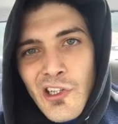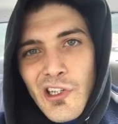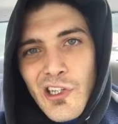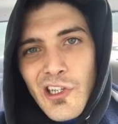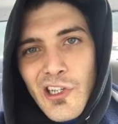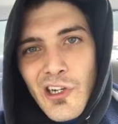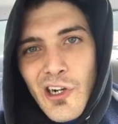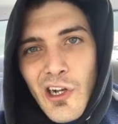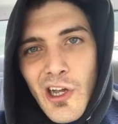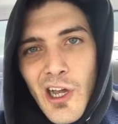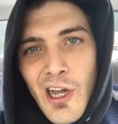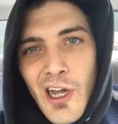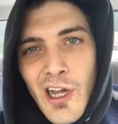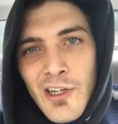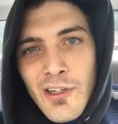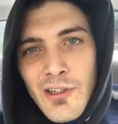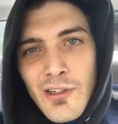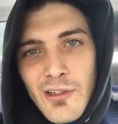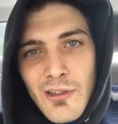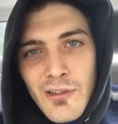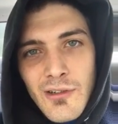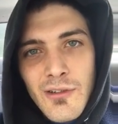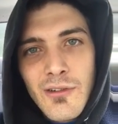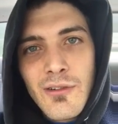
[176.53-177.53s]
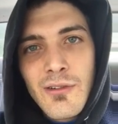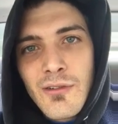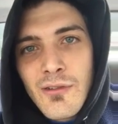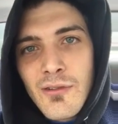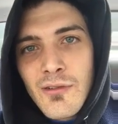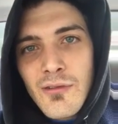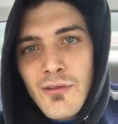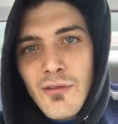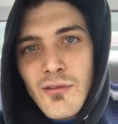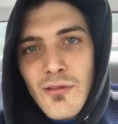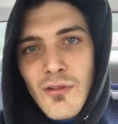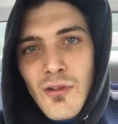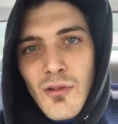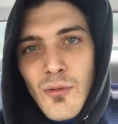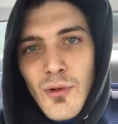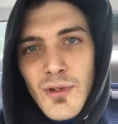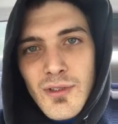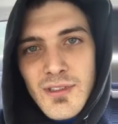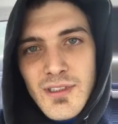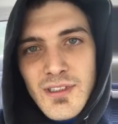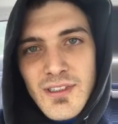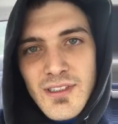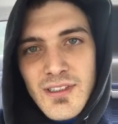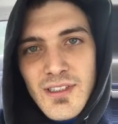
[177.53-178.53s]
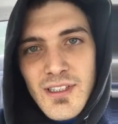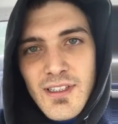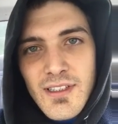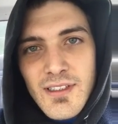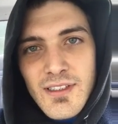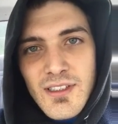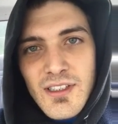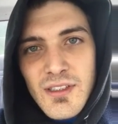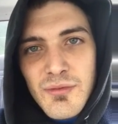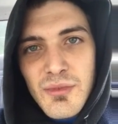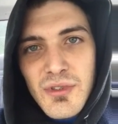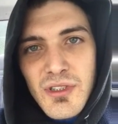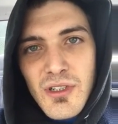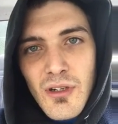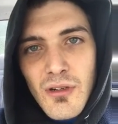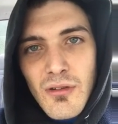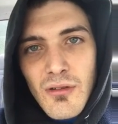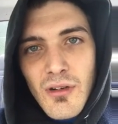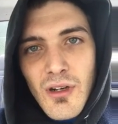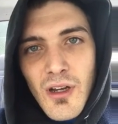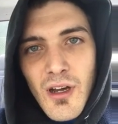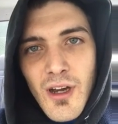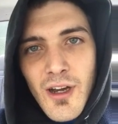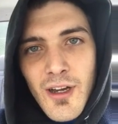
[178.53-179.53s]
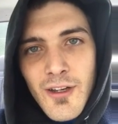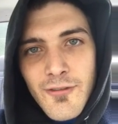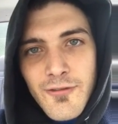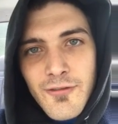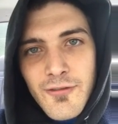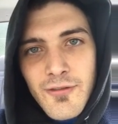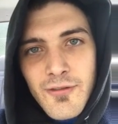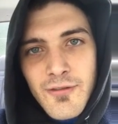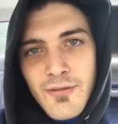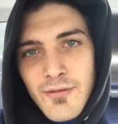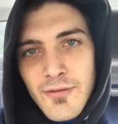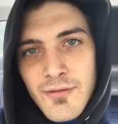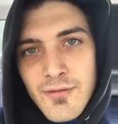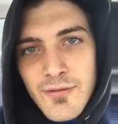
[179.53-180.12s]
get a handle on what this is to be called life.